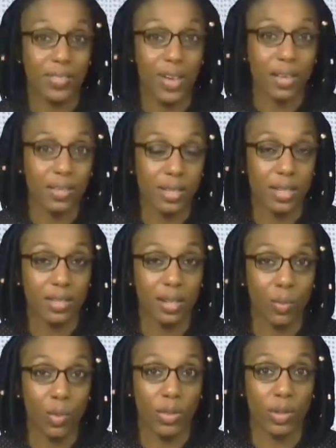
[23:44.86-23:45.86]

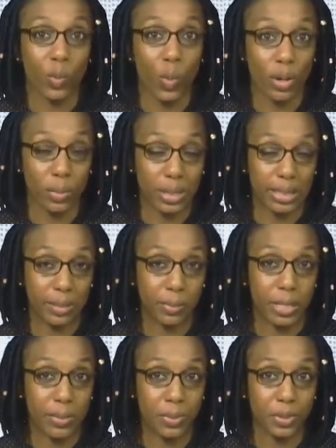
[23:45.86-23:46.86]
vaccinated more than 1 million
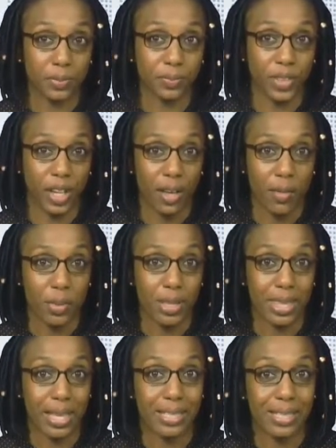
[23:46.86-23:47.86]
people,
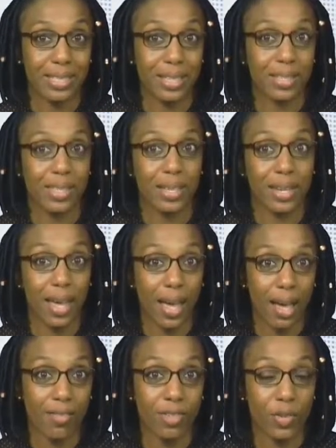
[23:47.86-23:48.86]
but that is less than
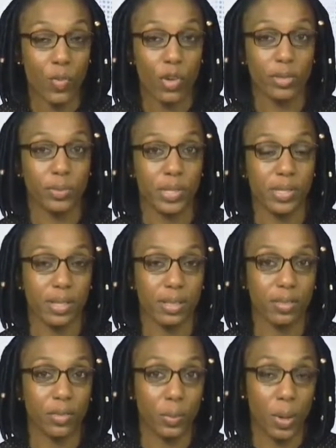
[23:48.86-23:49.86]
half of
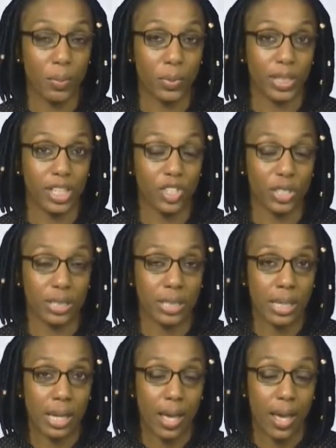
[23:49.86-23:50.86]
1% of the population.
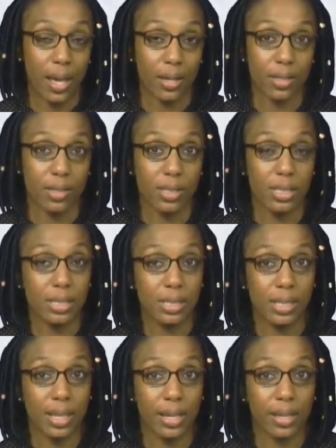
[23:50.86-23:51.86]
And
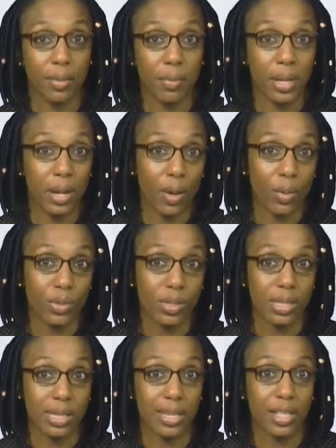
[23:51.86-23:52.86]
cities like Manaus,
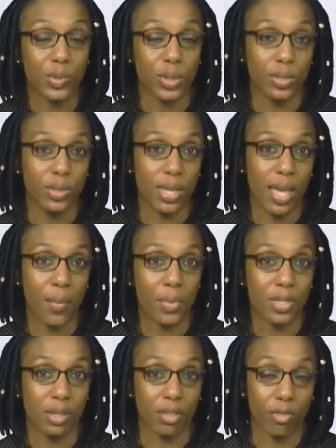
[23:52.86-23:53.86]
the gateway to the
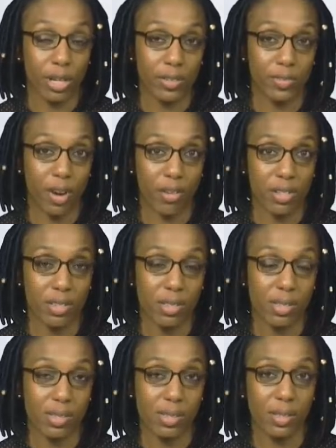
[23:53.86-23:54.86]
Amazon
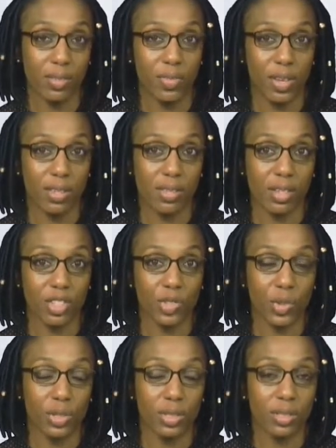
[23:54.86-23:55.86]
rainforest, still face a
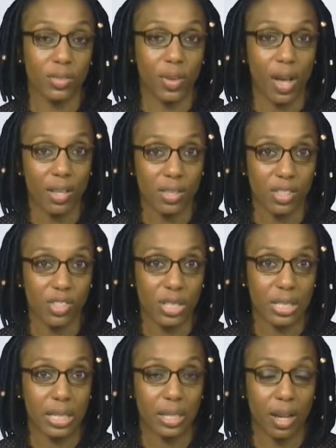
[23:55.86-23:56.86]
shortage of
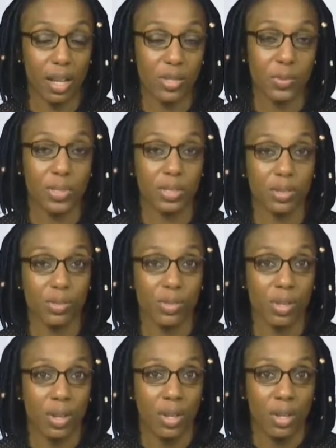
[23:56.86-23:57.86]
oxygen in
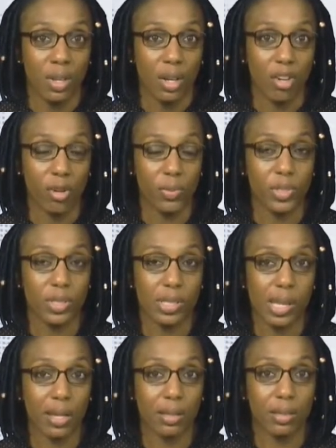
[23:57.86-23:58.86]
hospitals. Corruption
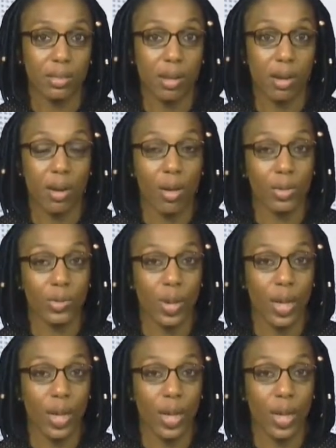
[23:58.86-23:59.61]
scandals are also